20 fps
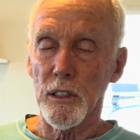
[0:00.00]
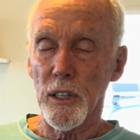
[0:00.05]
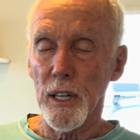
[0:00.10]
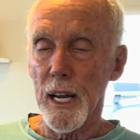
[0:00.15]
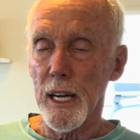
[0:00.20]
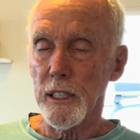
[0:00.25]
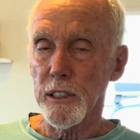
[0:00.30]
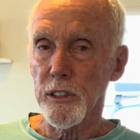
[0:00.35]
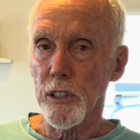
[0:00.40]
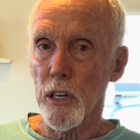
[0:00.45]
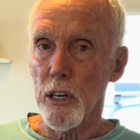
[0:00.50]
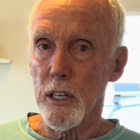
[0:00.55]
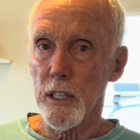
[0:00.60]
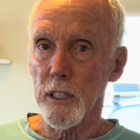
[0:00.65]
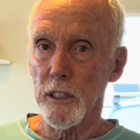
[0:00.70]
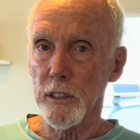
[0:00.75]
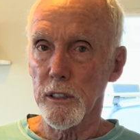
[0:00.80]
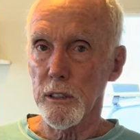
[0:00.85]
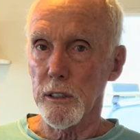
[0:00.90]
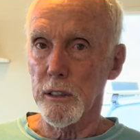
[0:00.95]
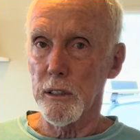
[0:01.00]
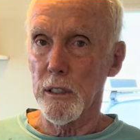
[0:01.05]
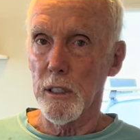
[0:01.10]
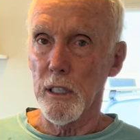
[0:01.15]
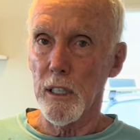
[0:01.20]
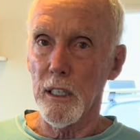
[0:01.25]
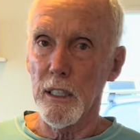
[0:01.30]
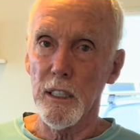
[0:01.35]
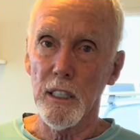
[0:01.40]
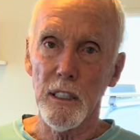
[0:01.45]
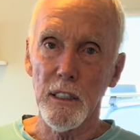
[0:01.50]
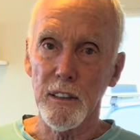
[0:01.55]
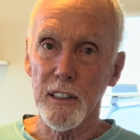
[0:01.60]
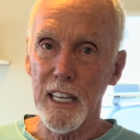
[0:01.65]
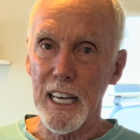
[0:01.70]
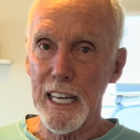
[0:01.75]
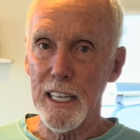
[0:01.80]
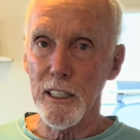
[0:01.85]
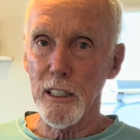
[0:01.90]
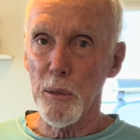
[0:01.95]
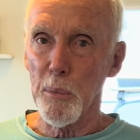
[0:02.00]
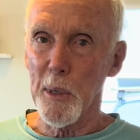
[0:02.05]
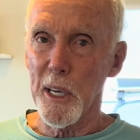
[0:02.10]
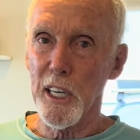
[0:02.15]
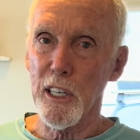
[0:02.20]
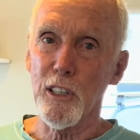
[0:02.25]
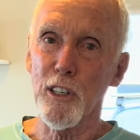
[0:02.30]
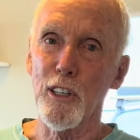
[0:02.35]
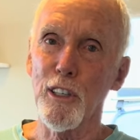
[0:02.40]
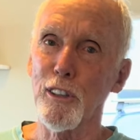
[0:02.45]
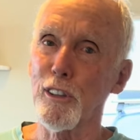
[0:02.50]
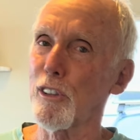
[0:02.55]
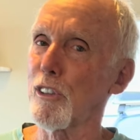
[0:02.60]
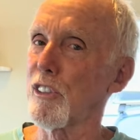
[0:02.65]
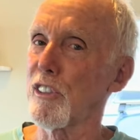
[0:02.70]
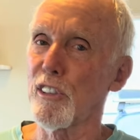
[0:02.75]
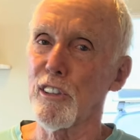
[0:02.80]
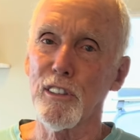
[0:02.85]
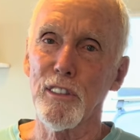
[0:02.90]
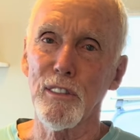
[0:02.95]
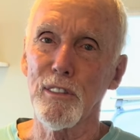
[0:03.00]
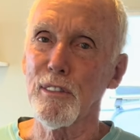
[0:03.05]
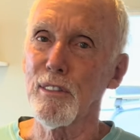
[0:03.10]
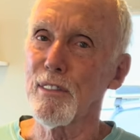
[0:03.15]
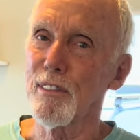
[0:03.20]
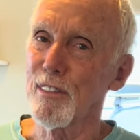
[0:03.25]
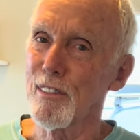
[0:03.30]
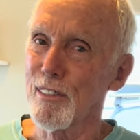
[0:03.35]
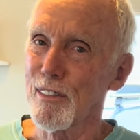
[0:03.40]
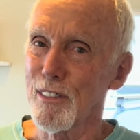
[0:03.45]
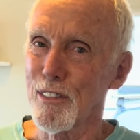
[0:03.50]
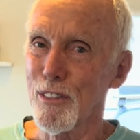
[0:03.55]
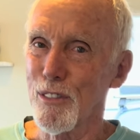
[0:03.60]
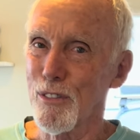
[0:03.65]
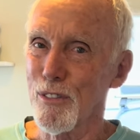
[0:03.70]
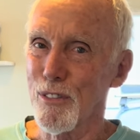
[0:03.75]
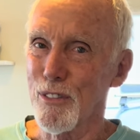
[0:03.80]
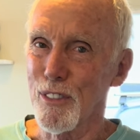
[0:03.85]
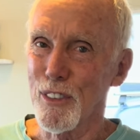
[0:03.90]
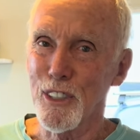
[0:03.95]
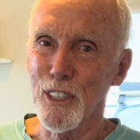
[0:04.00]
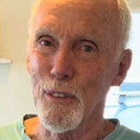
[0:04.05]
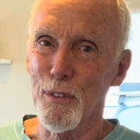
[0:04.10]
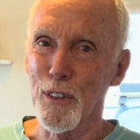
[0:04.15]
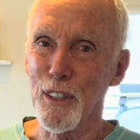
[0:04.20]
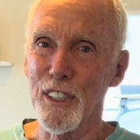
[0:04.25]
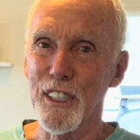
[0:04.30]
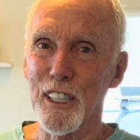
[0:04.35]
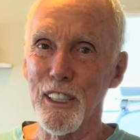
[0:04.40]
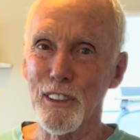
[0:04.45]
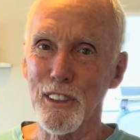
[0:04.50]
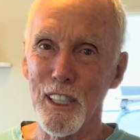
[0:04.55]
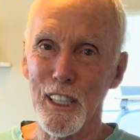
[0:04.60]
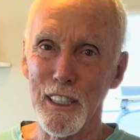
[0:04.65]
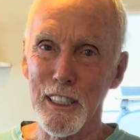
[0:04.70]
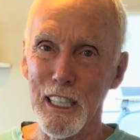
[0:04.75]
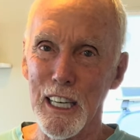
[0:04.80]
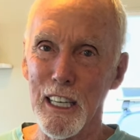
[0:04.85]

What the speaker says: glass artists, and candy makers, different things like that.